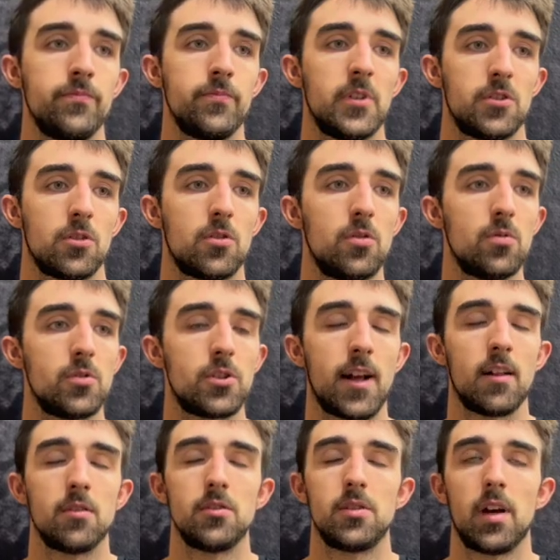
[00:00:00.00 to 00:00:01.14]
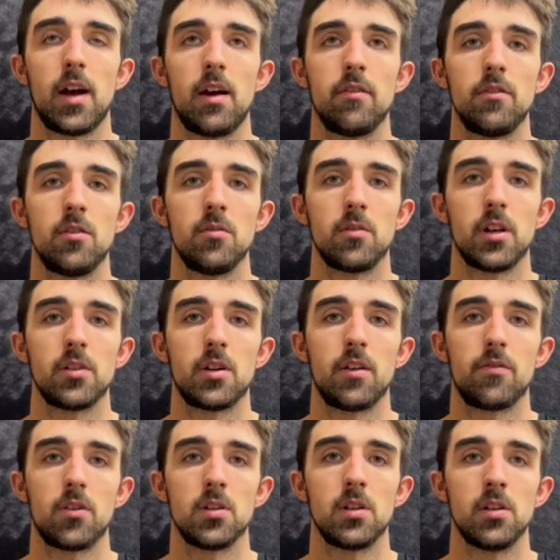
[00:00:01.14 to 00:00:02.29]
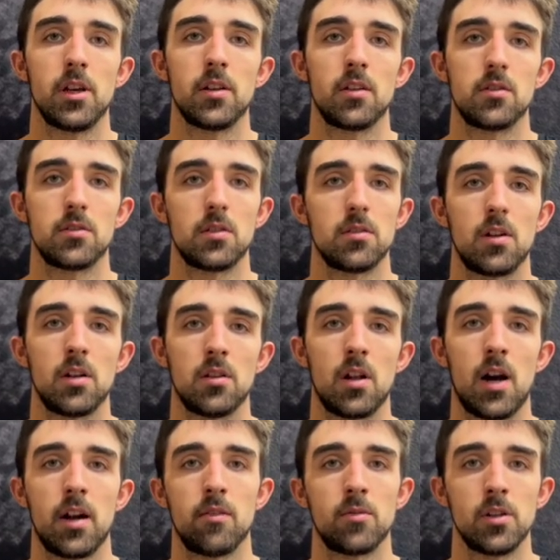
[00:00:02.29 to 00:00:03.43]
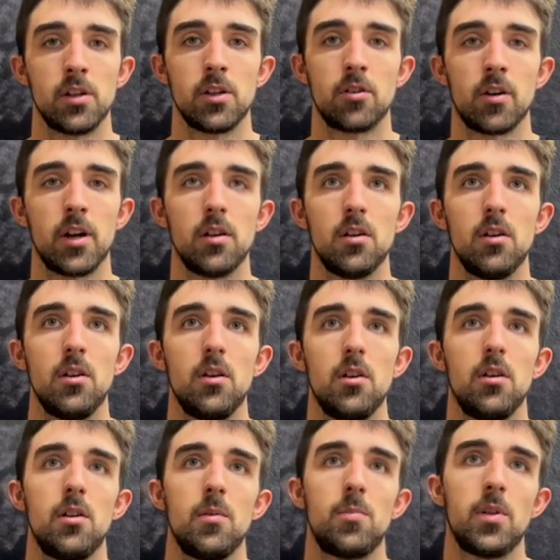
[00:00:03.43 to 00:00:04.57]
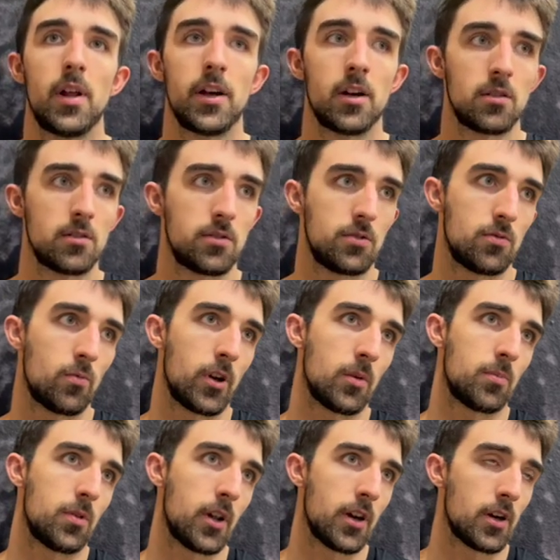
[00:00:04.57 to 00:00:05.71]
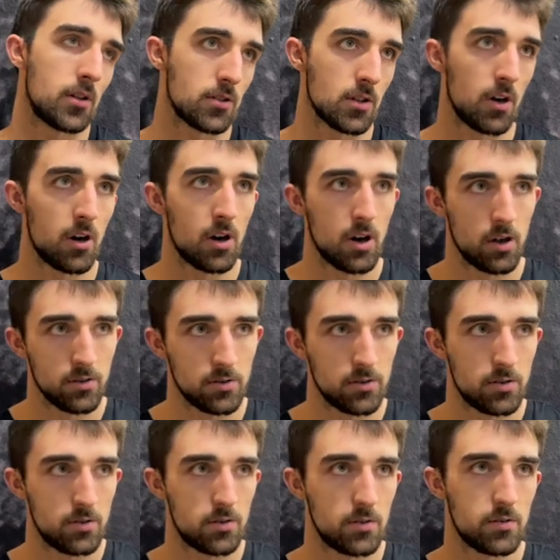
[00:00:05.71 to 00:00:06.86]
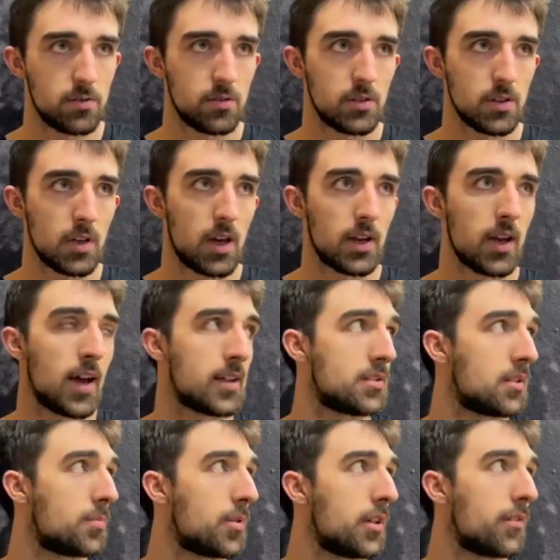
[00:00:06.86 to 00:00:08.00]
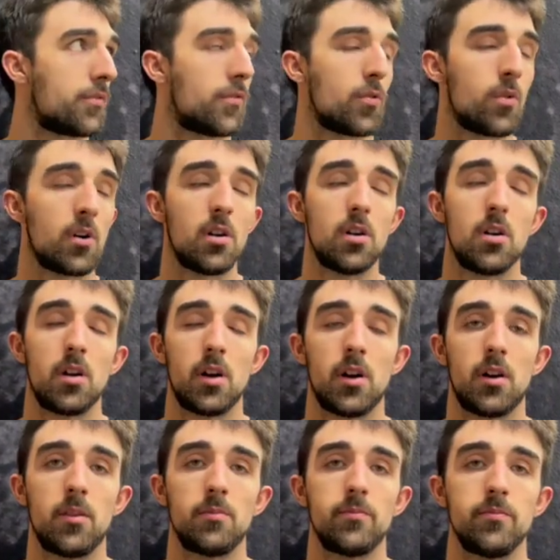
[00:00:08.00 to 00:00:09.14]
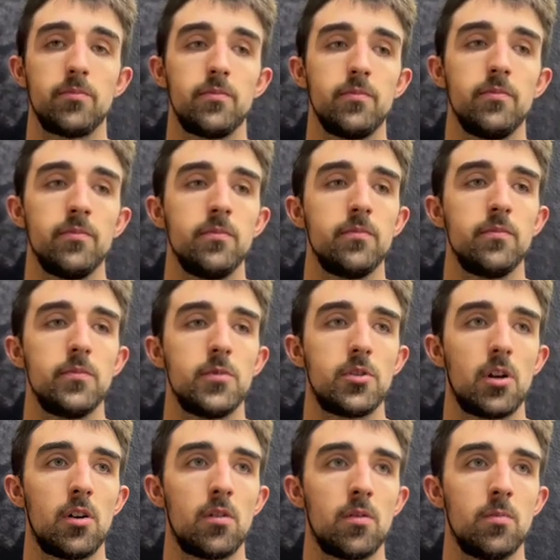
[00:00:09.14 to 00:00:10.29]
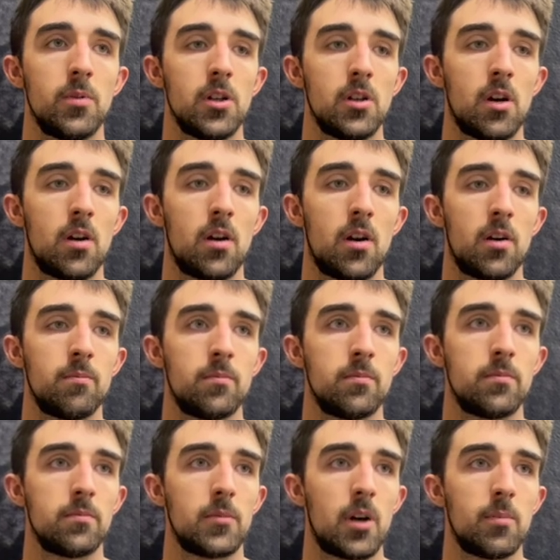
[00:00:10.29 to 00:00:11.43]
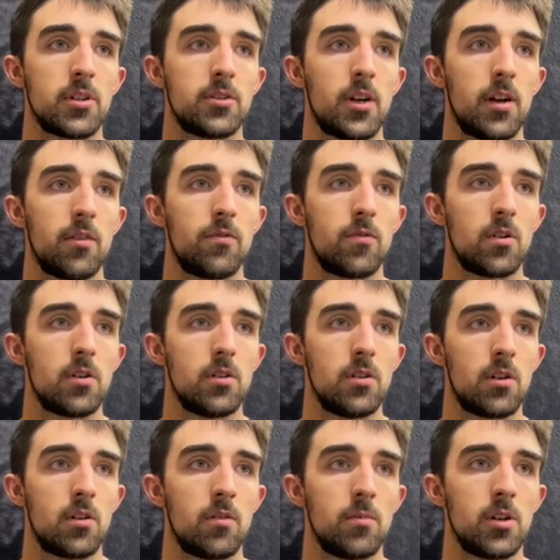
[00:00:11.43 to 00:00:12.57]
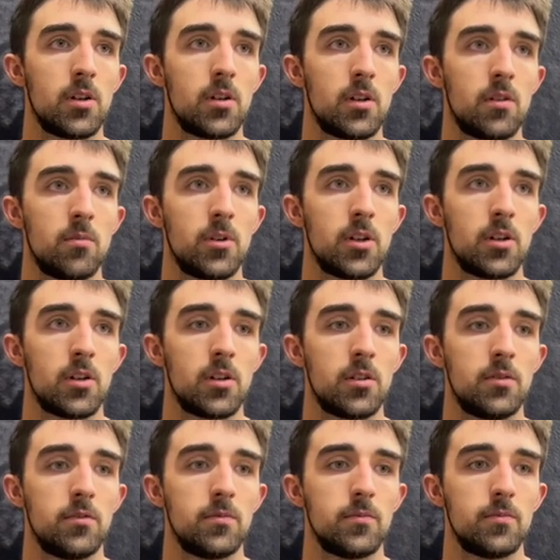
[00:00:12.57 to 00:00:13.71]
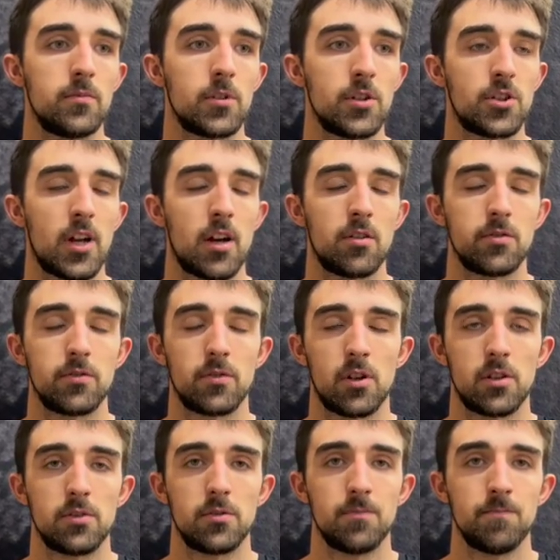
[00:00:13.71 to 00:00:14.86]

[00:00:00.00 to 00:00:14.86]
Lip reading: It's a cool challenge to have. It'll get tougher in the league. There's a lot of really great players, wing players, guards. We've got guys that play the 4. So it'll be. I'm excited for it. You know, it'll be a good challenge for us.